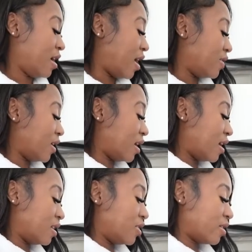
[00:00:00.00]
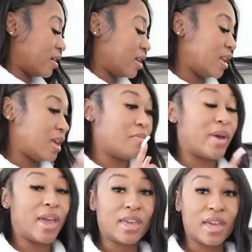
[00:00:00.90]
and then you're gonna need
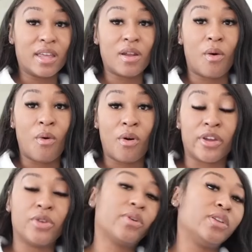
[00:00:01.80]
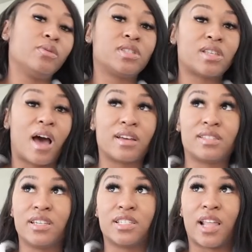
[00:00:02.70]
bacon or you can do
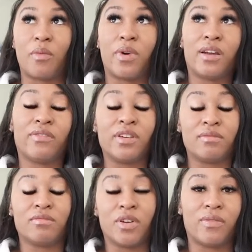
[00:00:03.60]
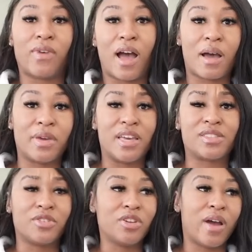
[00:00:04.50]
sausage like whatever your vibe is
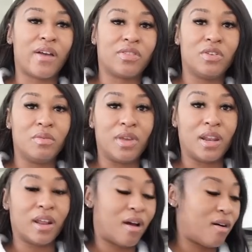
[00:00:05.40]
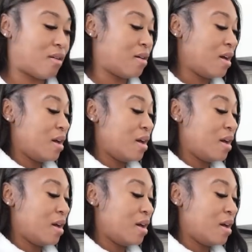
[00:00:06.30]
or you don't have to do meat at all